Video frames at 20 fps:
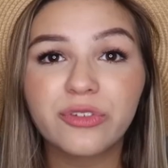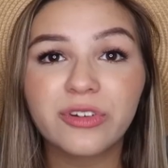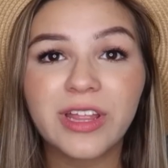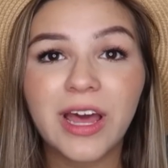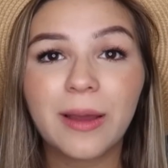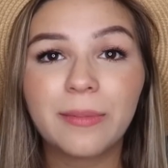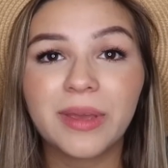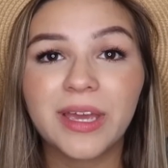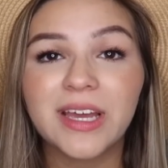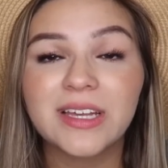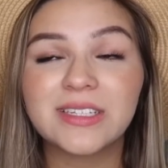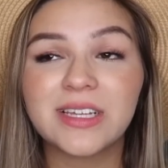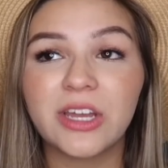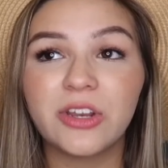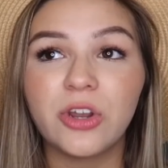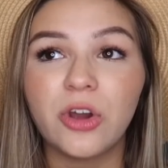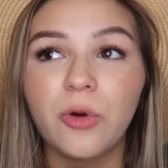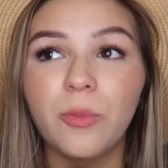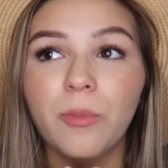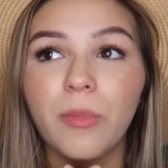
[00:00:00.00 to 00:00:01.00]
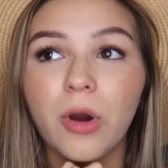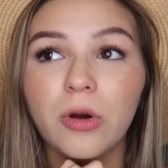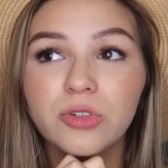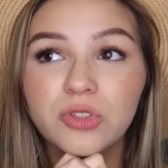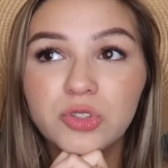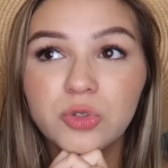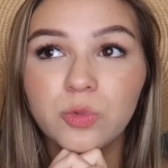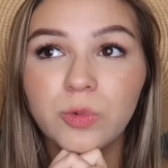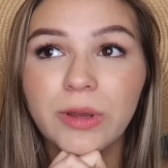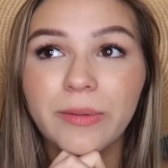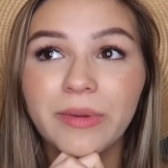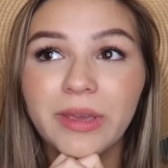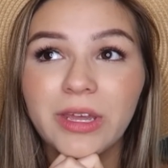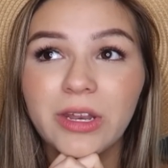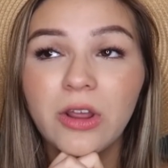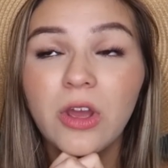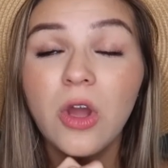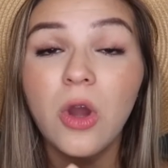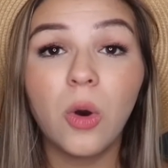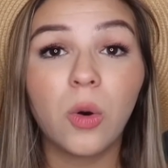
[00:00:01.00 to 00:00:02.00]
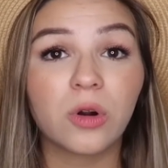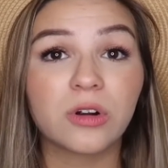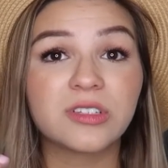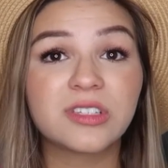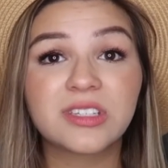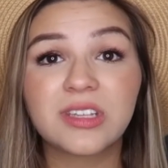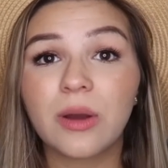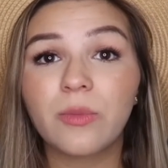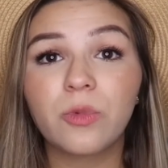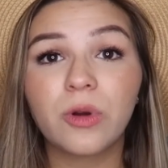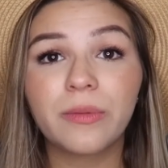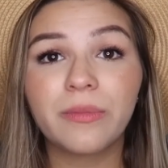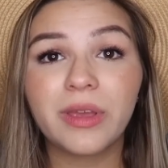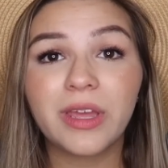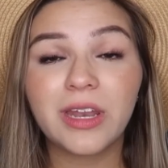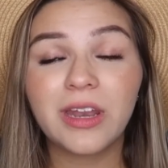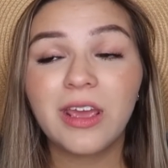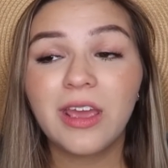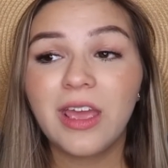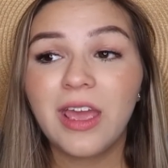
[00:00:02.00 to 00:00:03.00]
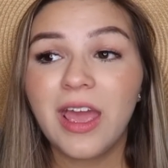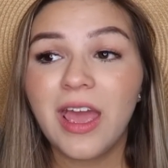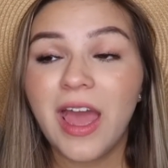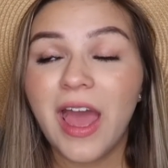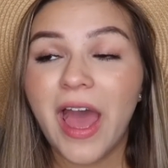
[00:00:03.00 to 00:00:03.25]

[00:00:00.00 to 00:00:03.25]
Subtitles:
for that, because I know most women, or some women,